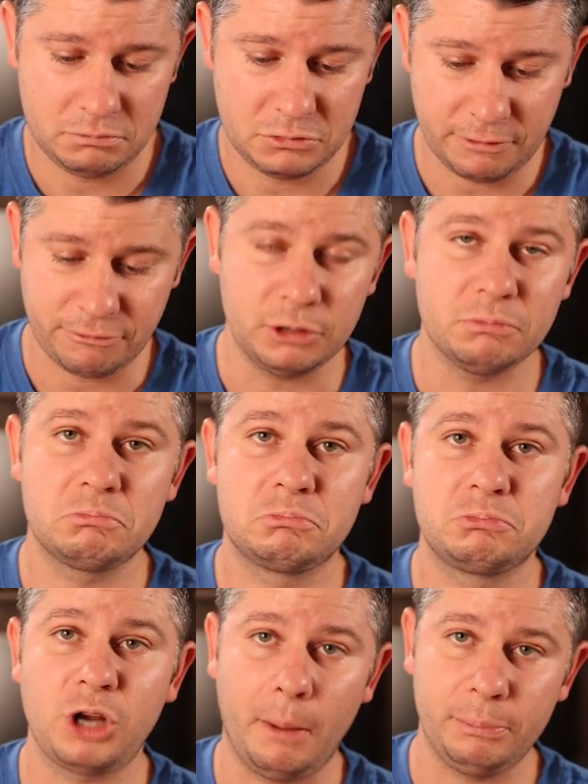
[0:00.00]
different
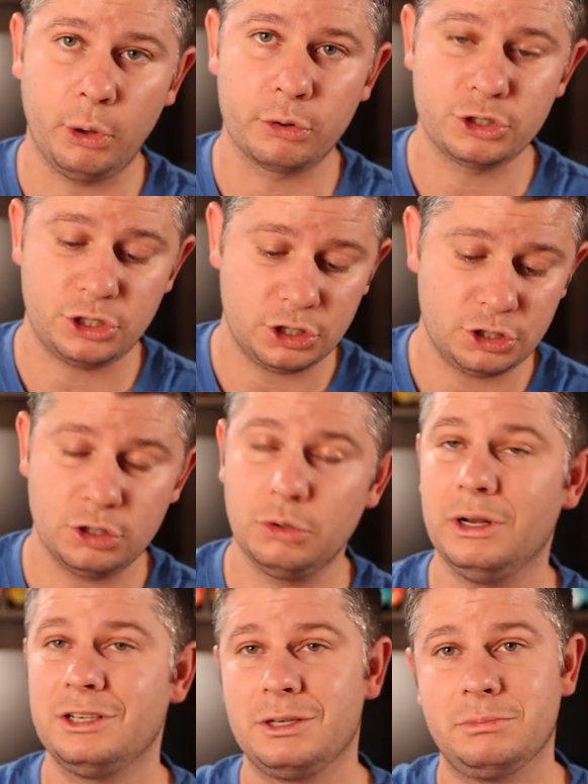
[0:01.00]
top loaders you can
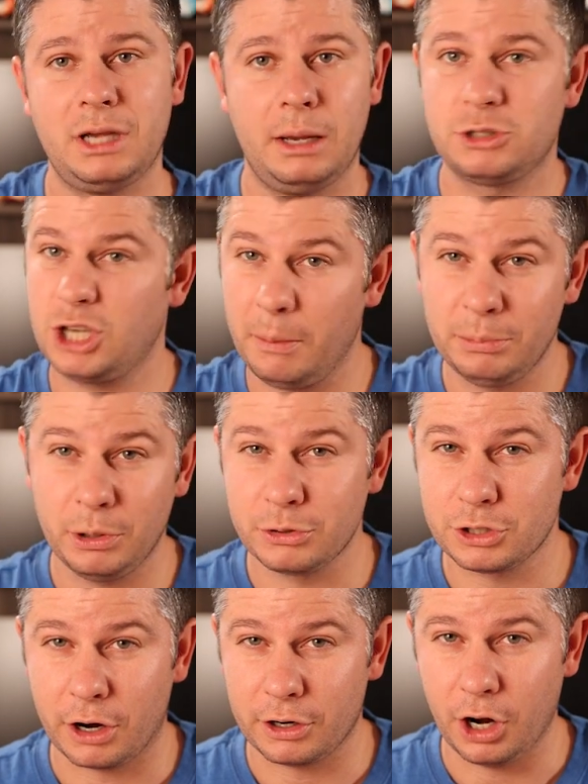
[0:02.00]
do, and sometimes top
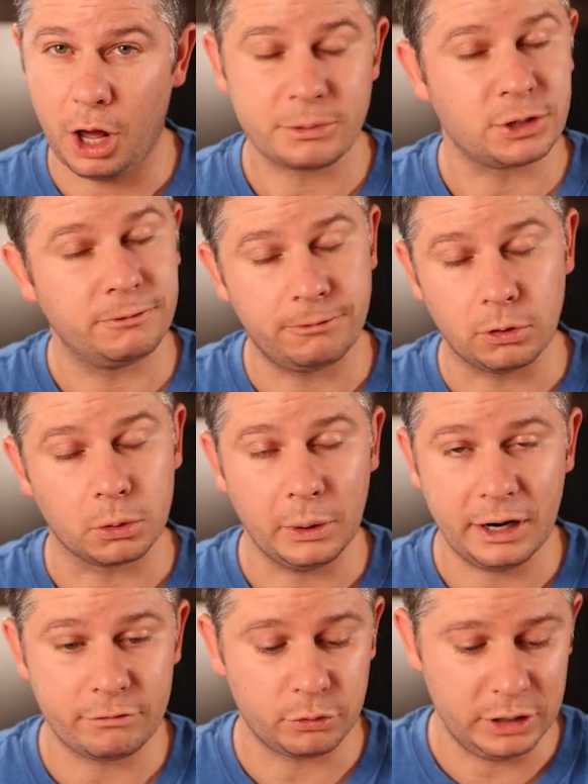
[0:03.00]
loaders aren't an option for
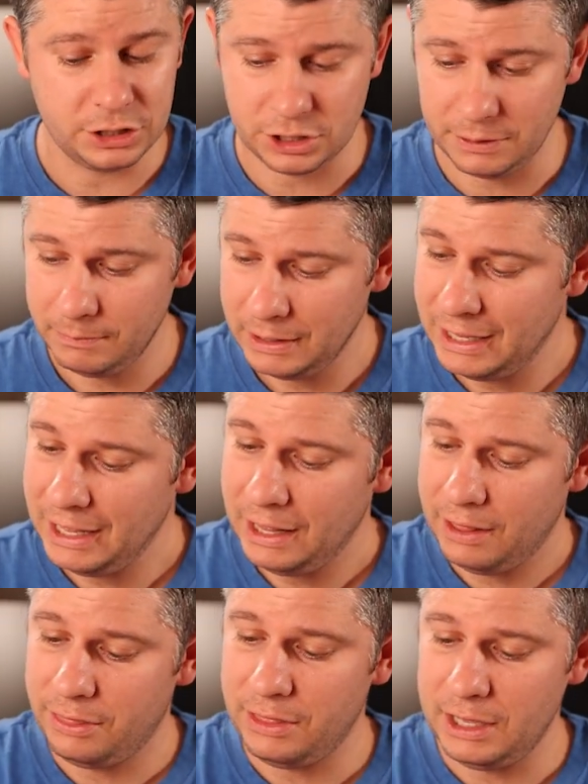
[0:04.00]
whatever reason.
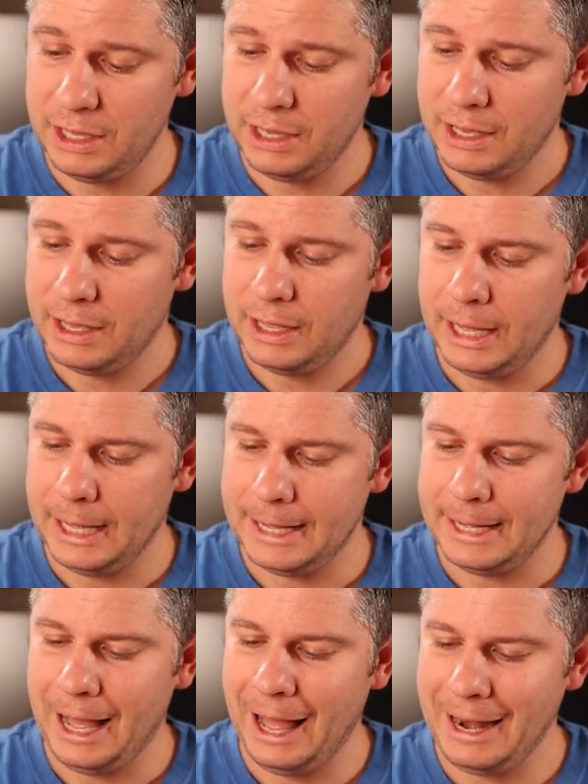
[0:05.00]
The
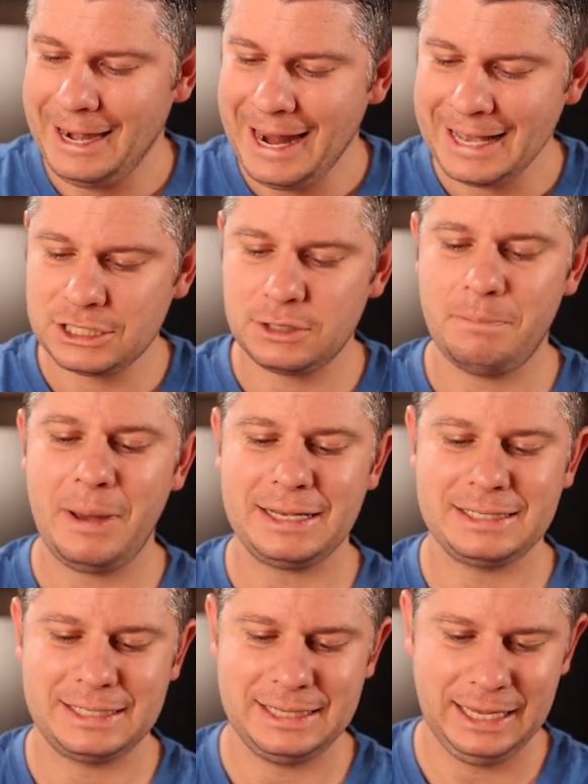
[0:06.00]
next
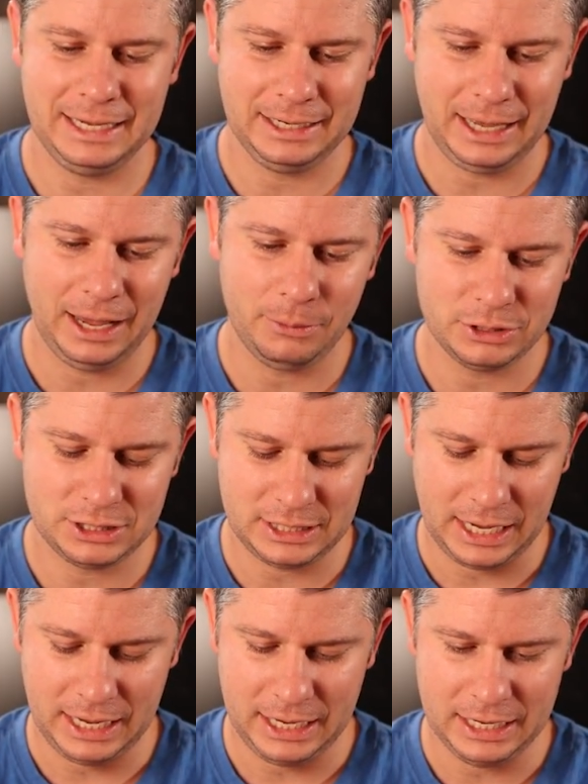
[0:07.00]
best thing I would
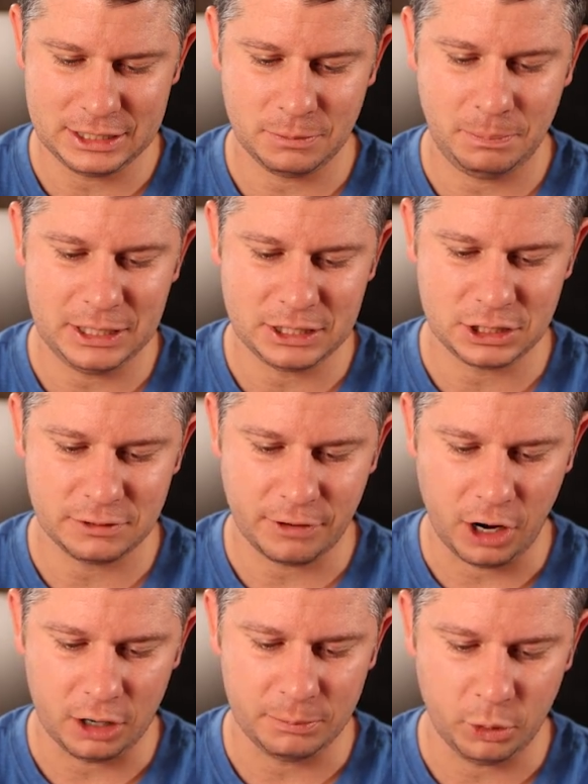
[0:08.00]
say is pieces of
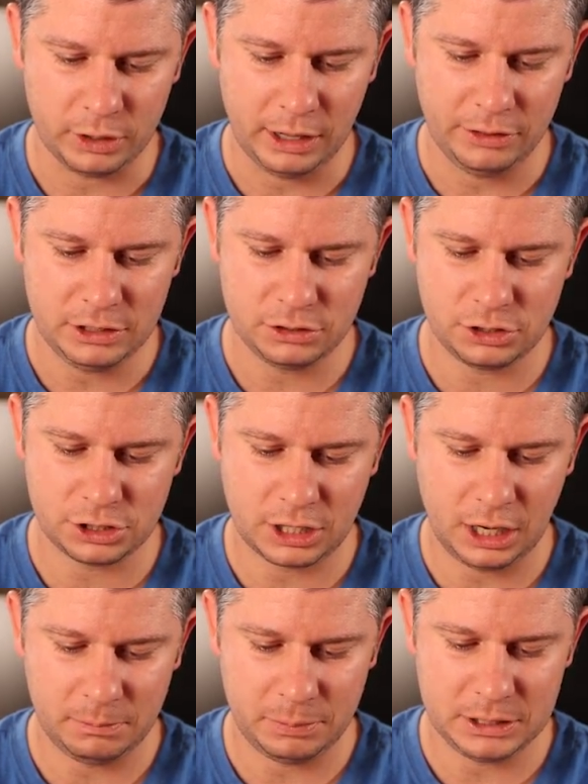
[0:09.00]
cardboard. Now these are just
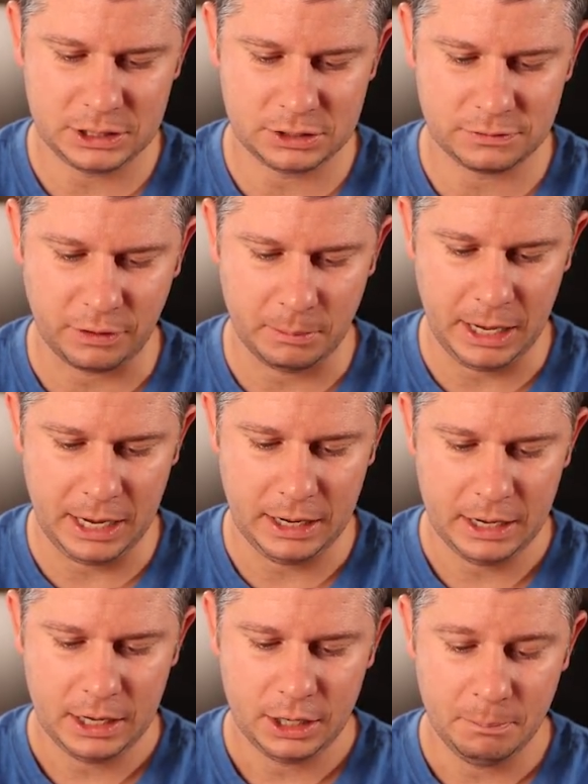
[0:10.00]
cut pieces from a
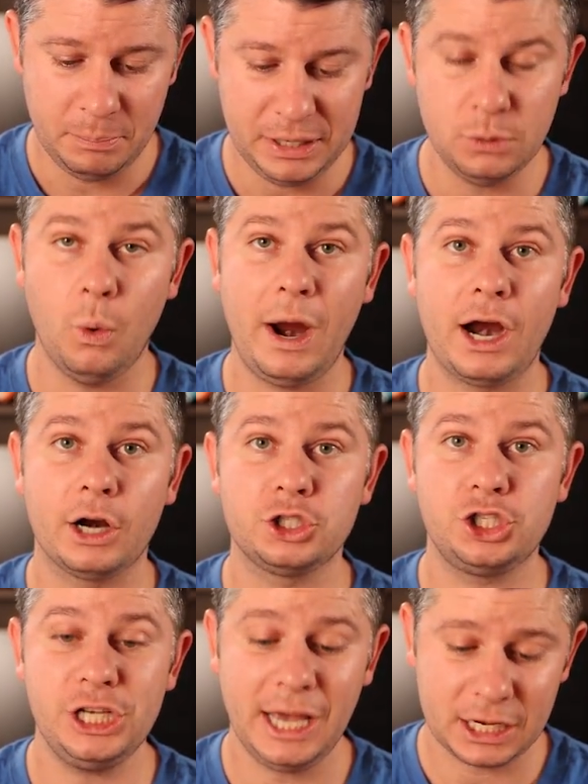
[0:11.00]
Beware
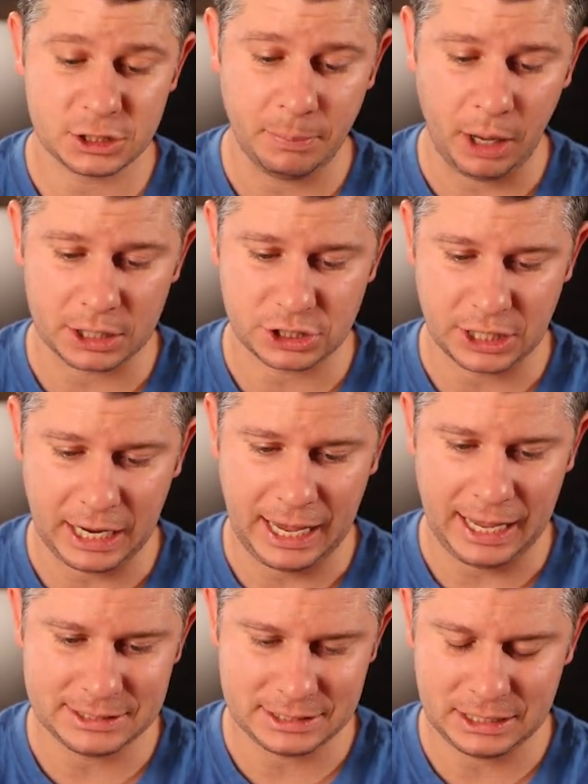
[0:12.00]
GX box that I
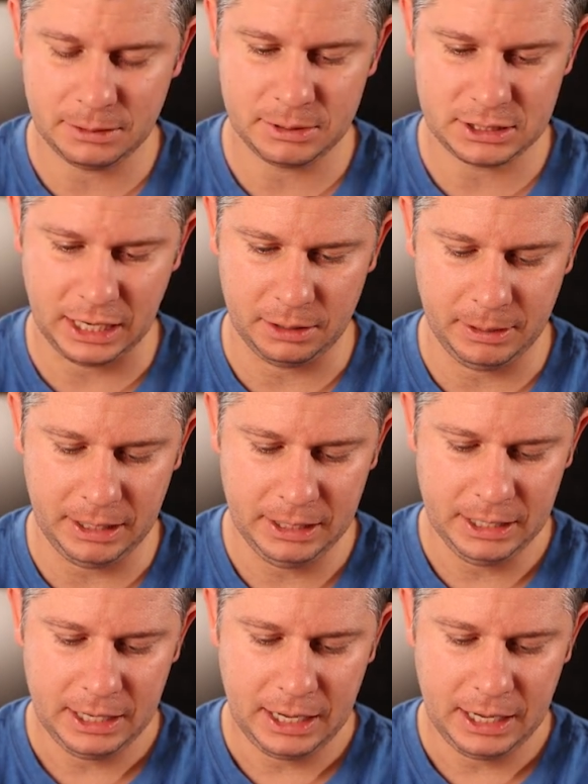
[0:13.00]
had sitting beside me,